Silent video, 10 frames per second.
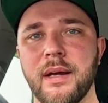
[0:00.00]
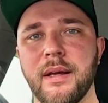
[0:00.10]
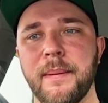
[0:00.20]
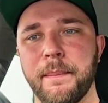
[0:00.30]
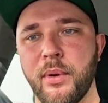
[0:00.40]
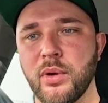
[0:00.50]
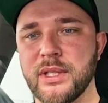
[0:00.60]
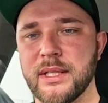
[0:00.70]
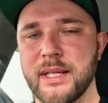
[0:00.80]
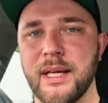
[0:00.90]

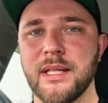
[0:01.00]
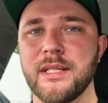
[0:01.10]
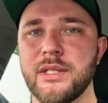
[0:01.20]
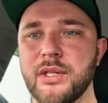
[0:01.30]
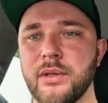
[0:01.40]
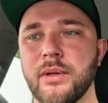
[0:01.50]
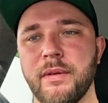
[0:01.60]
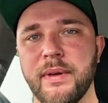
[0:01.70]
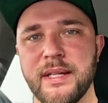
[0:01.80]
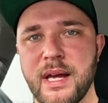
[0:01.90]
Important is to, when
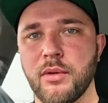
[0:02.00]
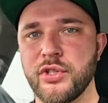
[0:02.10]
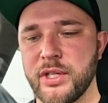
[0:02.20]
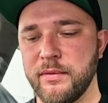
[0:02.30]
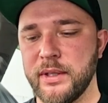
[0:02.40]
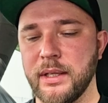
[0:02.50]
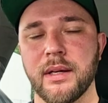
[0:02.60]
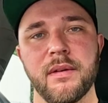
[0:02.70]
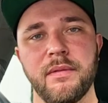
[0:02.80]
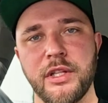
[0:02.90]
we're downshifting,
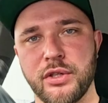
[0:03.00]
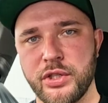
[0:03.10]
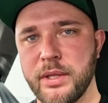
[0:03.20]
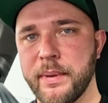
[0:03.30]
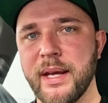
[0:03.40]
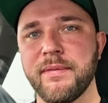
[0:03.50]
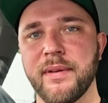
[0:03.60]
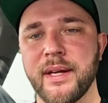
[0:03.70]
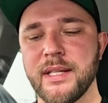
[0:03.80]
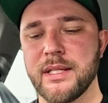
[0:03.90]
we touch the brake
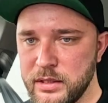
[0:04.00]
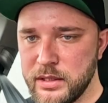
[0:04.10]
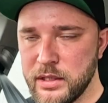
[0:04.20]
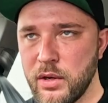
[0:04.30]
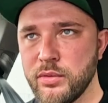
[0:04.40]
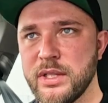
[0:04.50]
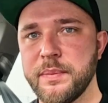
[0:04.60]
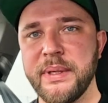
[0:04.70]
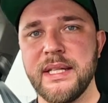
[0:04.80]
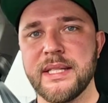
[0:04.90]
first, slow the
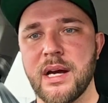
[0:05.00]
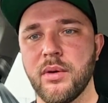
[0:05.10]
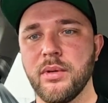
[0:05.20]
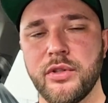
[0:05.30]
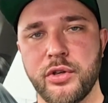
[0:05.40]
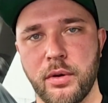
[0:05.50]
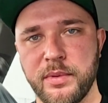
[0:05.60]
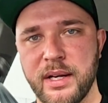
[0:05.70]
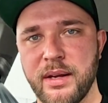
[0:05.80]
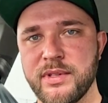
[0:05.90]
speed down, drop
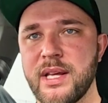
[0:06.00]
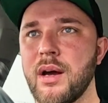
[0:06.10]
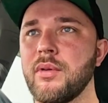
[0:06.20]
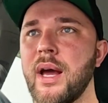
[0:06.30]
the revs down,